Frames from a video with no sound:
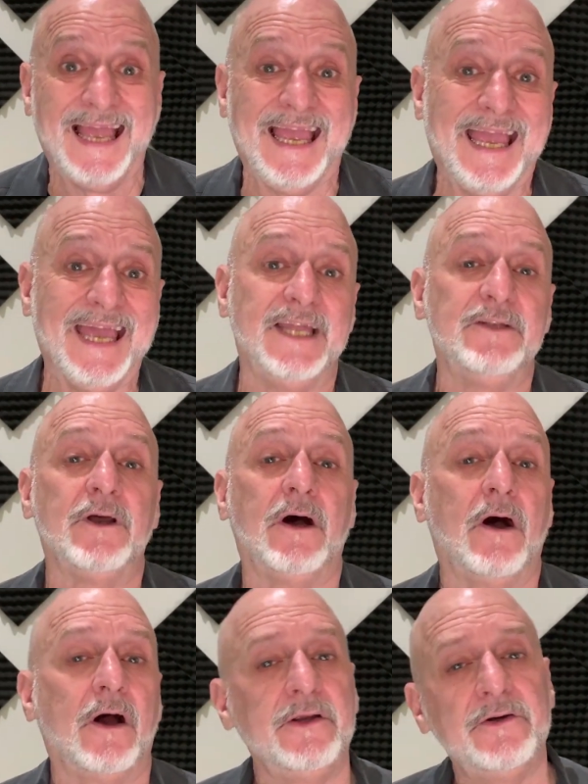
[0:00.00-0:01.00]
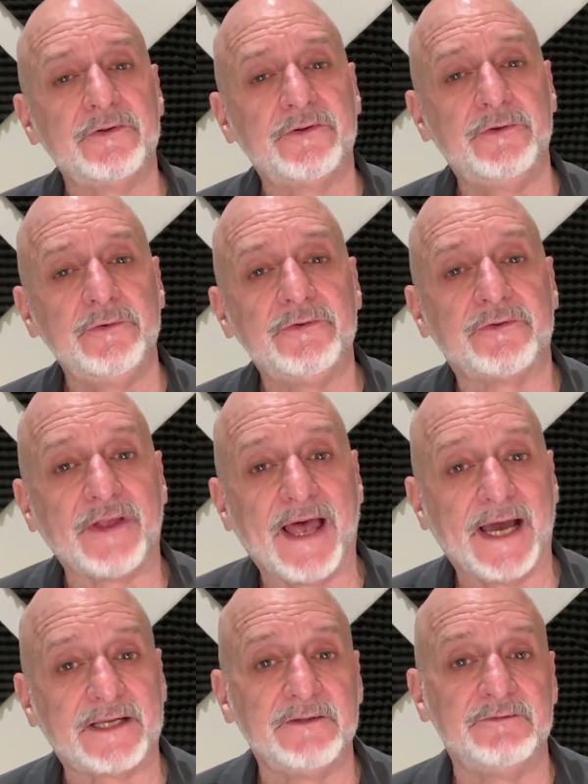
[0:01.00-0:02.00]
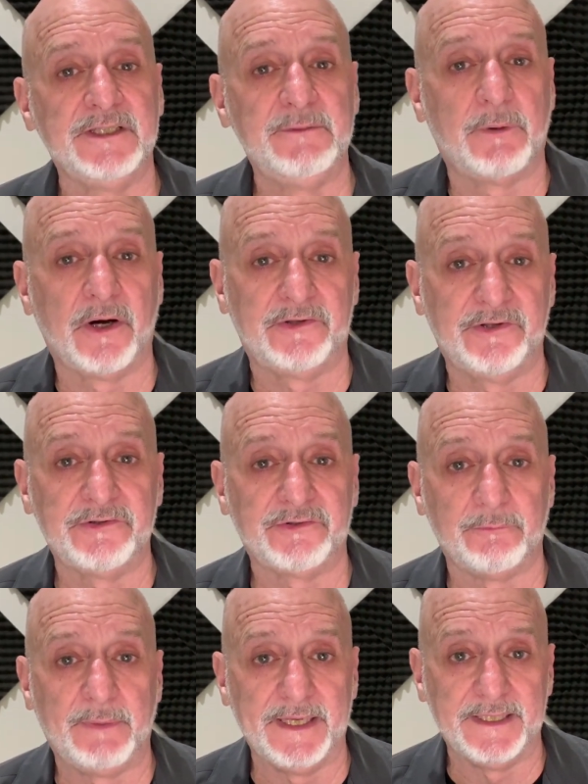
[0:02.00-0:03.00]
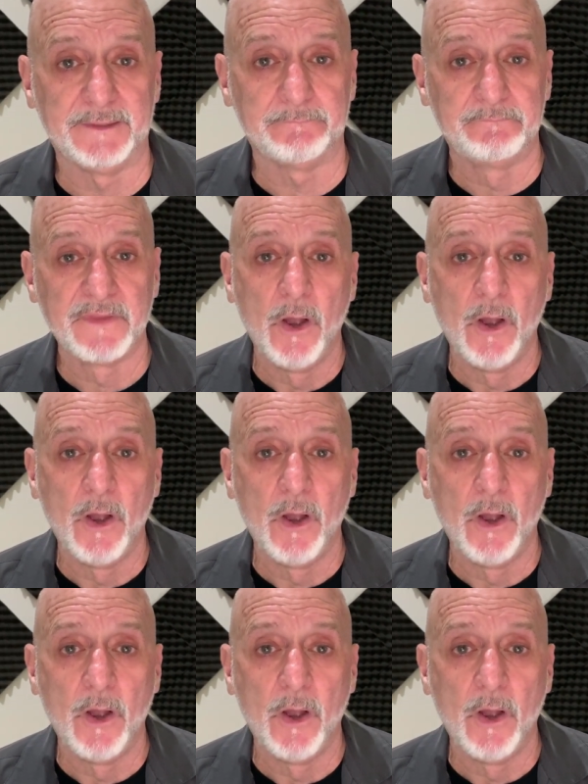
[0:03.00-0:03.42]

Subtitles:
And are your students actively participating?